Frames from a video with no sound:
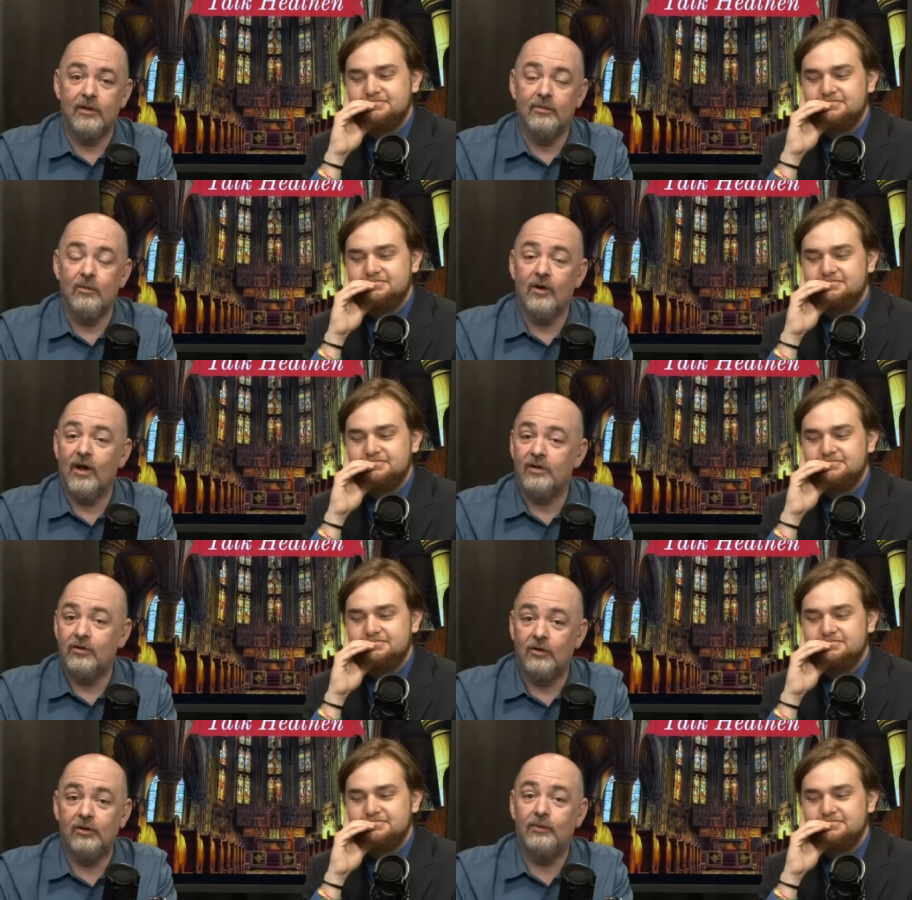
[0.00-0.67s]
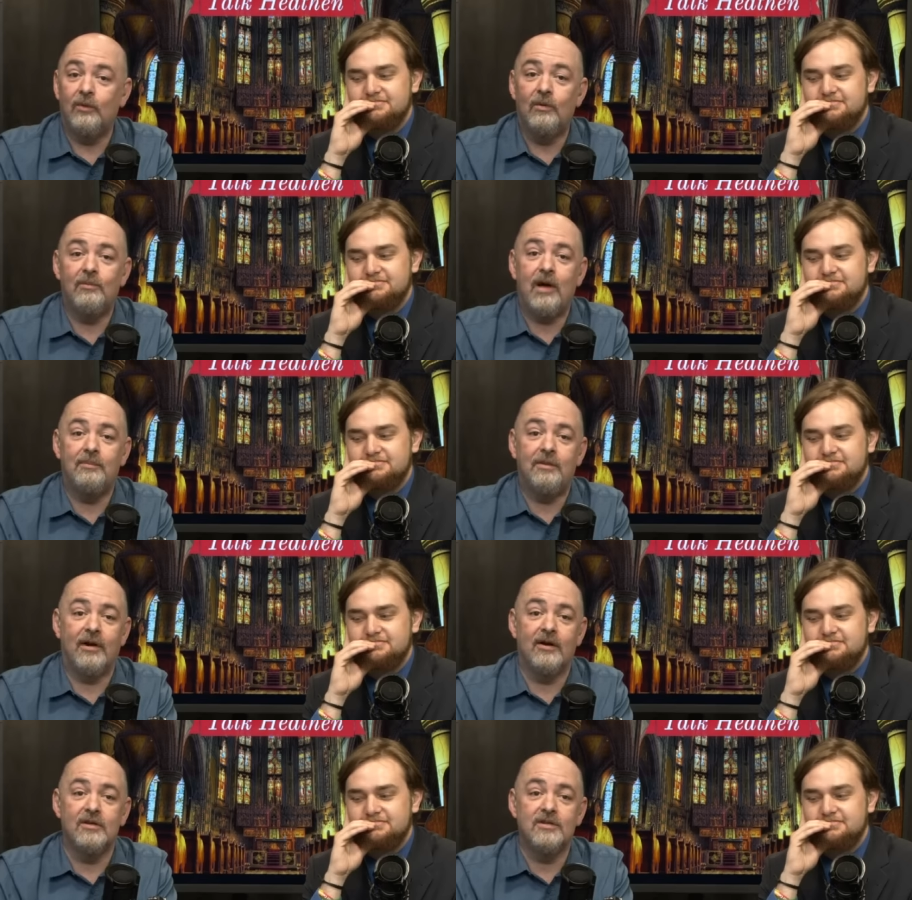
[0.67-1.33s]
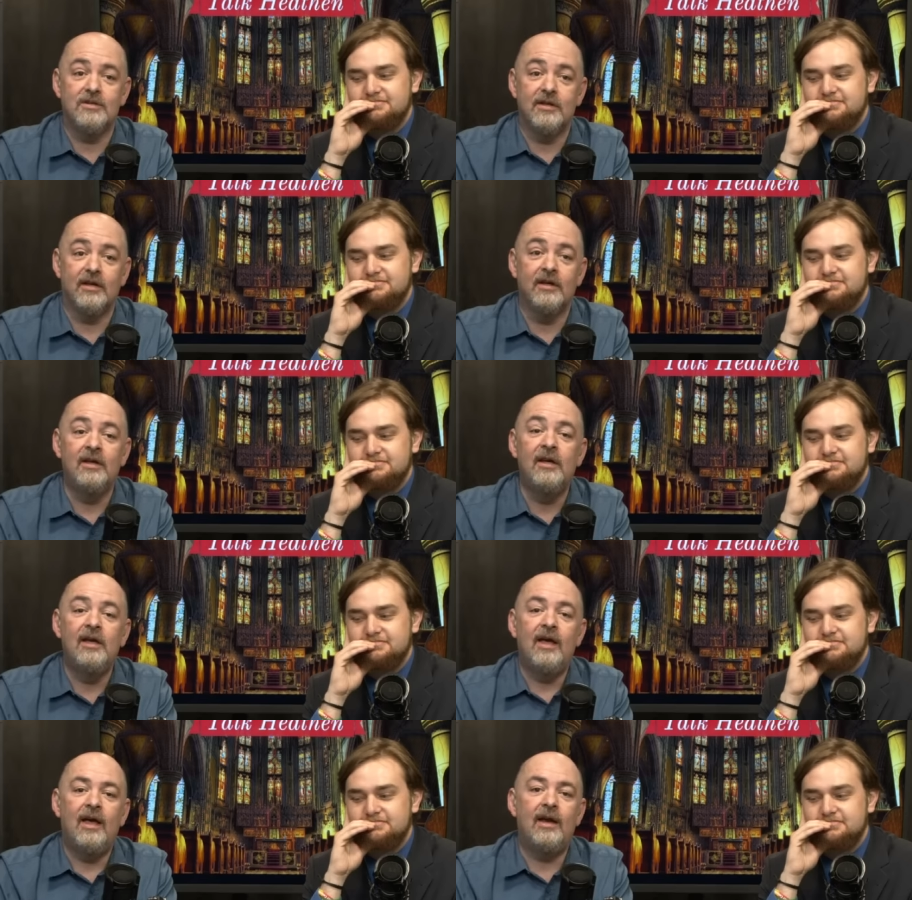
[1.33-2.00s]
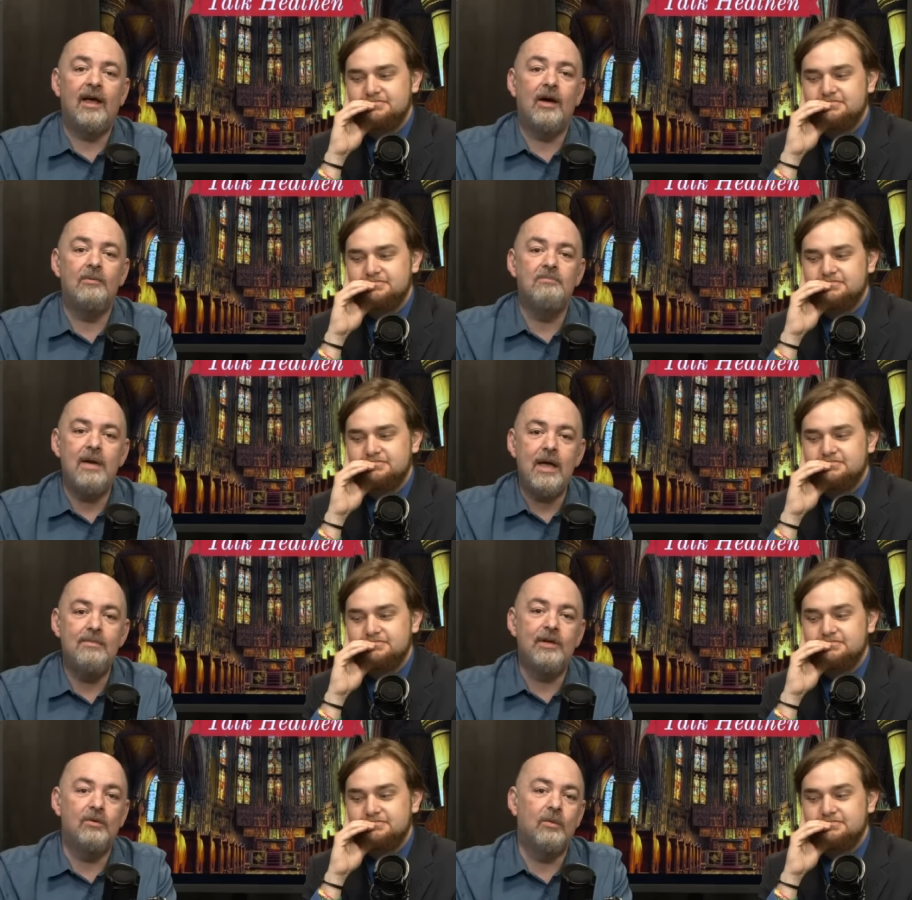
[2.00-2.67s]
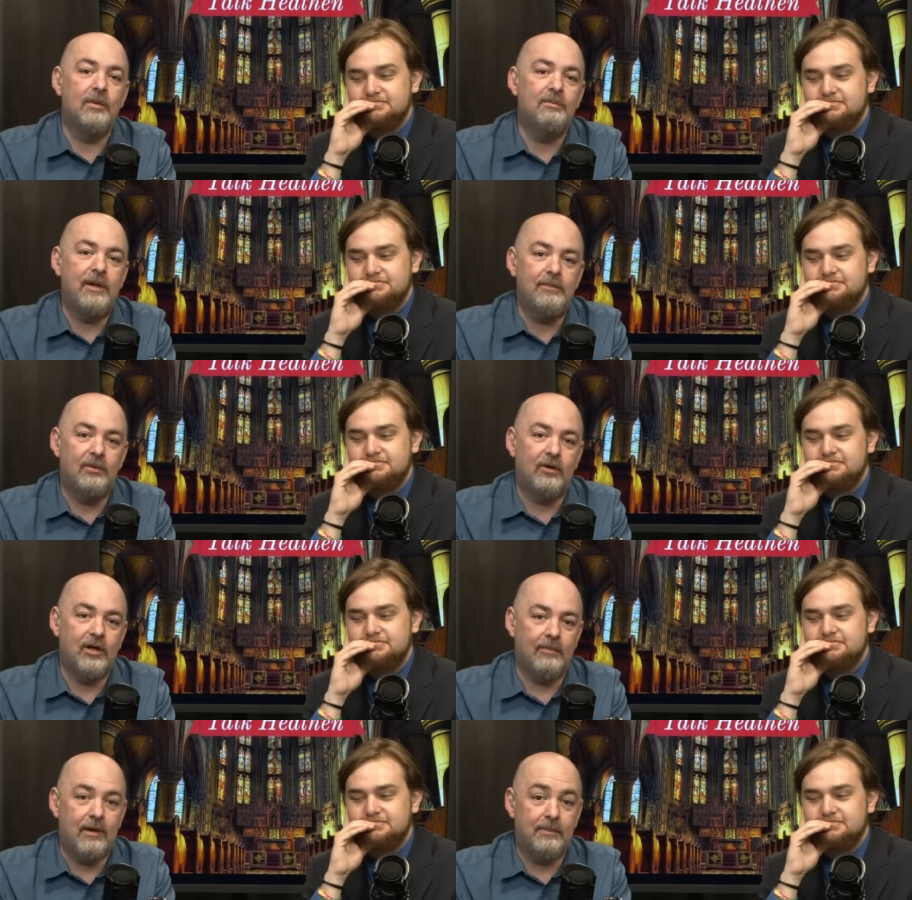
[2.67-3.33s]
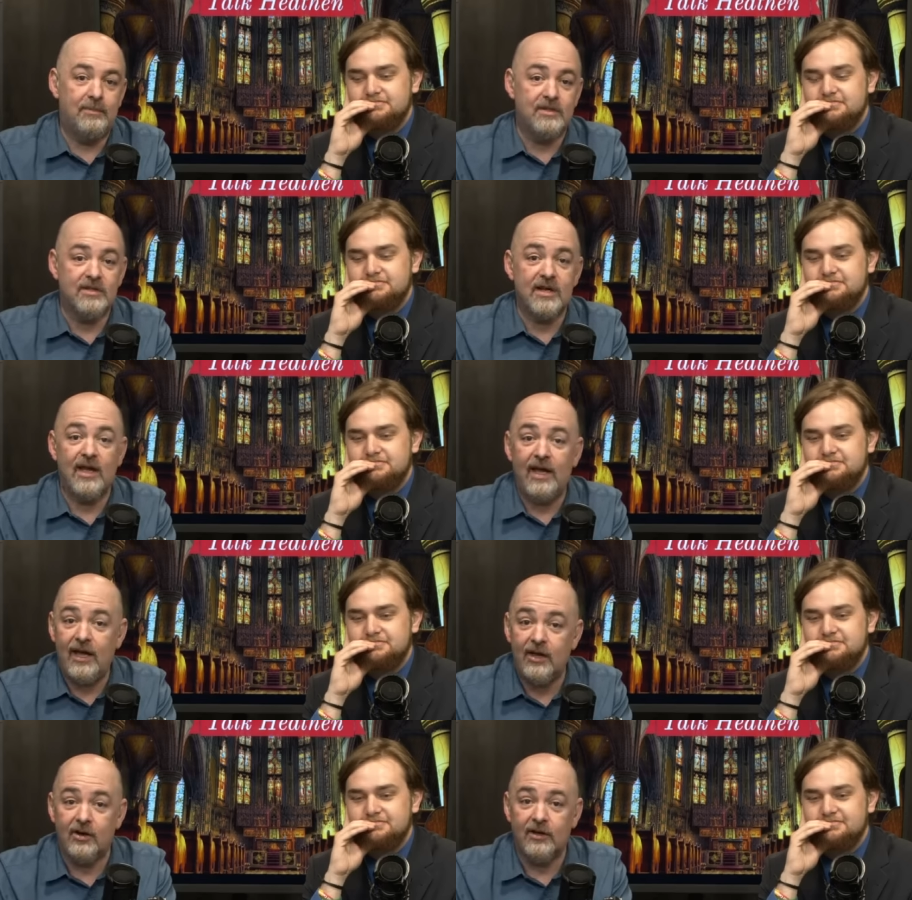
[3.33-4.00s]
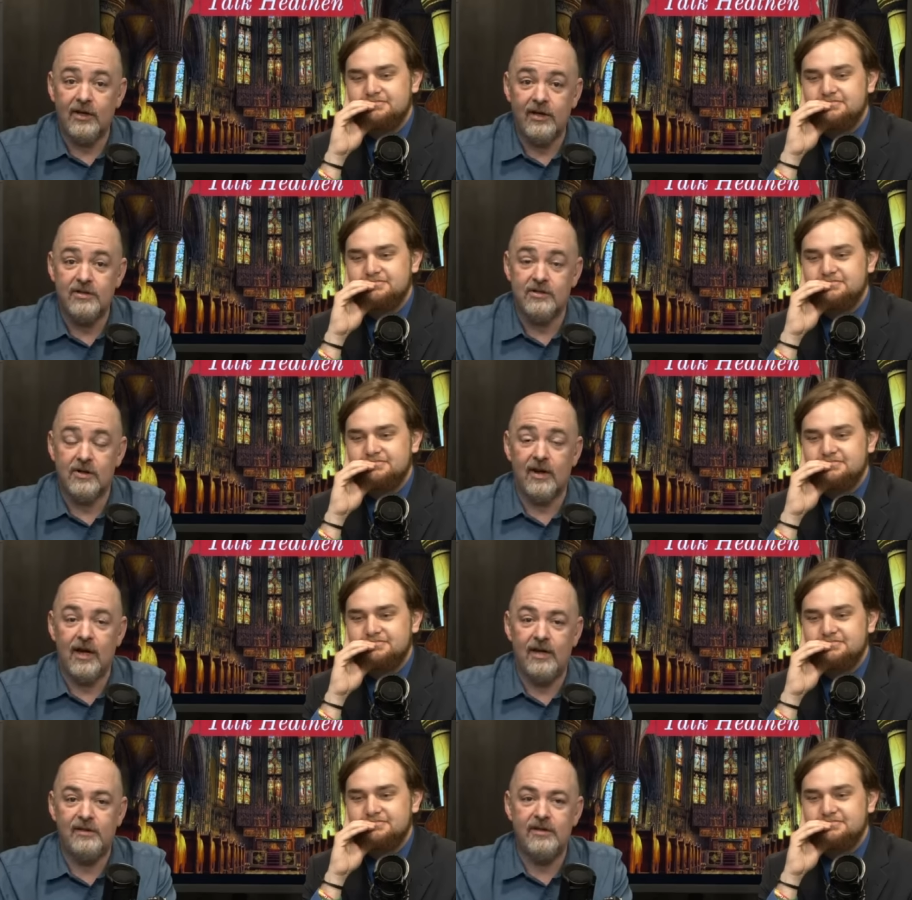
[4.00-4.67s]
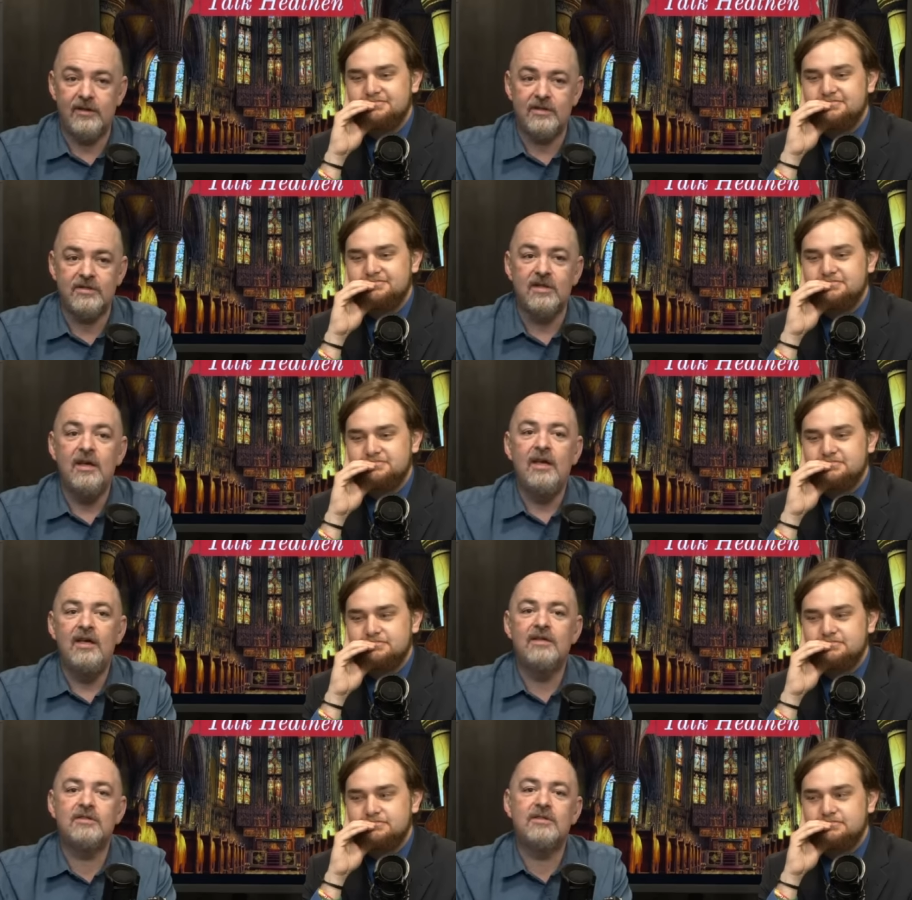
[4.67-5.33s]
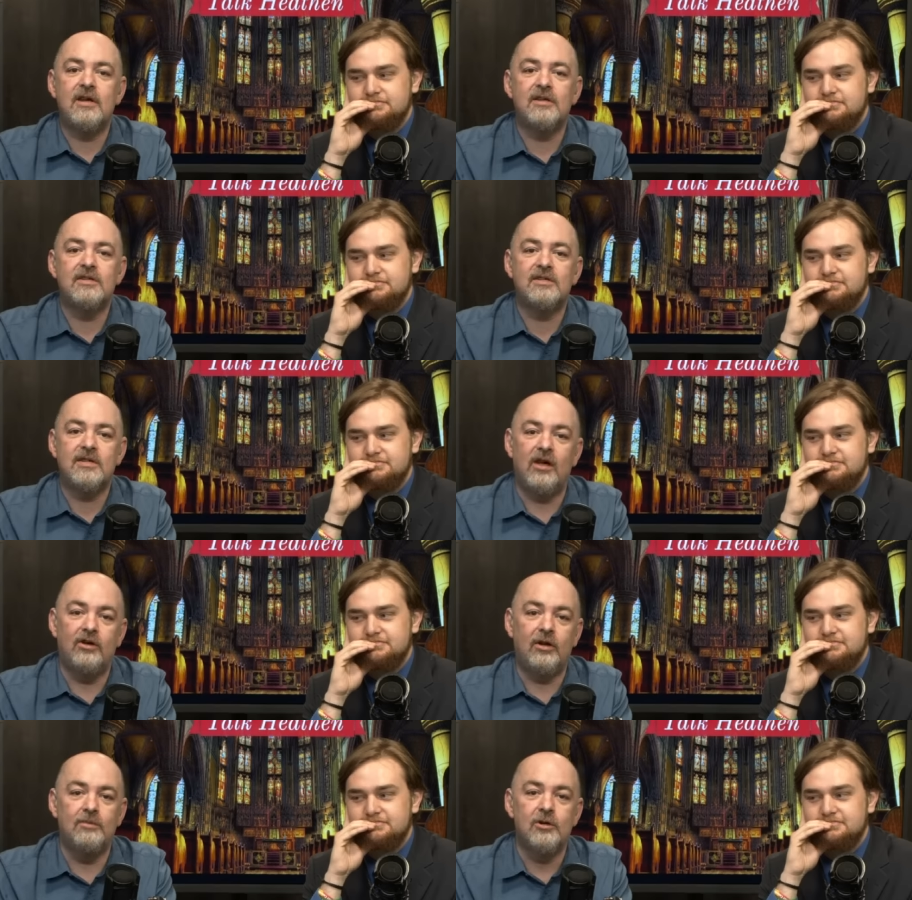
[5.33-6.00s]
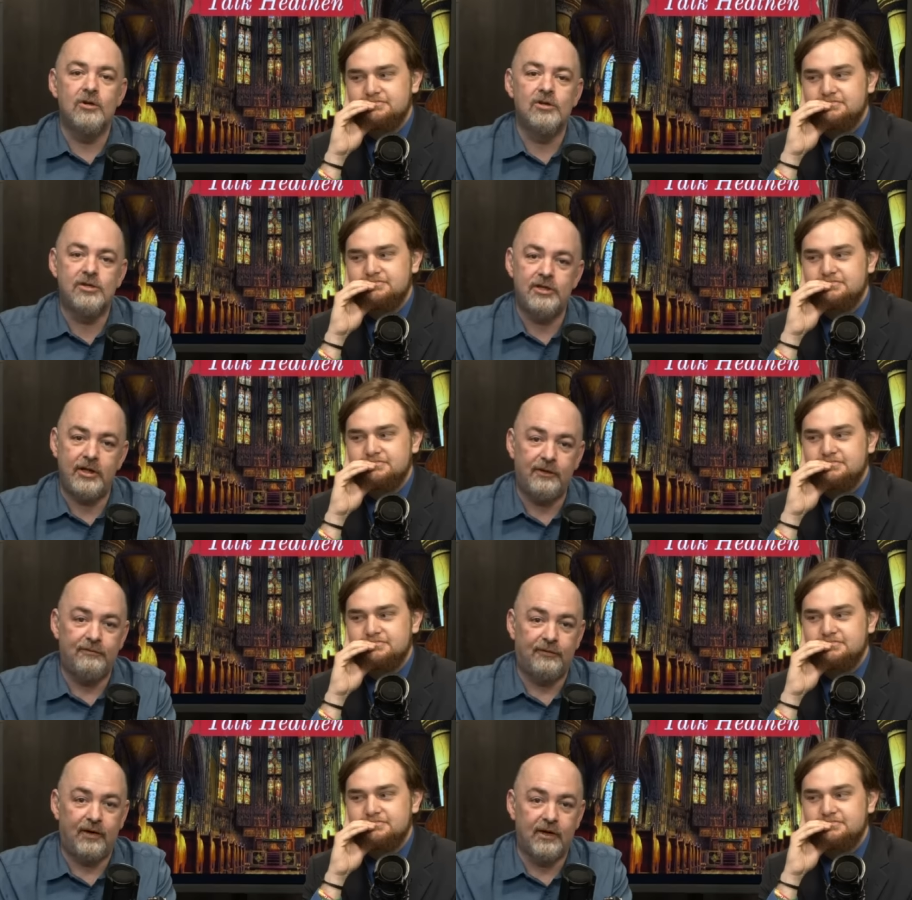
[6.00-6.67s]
Speaker 1: with him where I told him what my parents did and how maybe when people come up and say, hey, our kids are atheists, instead of selling them your shitty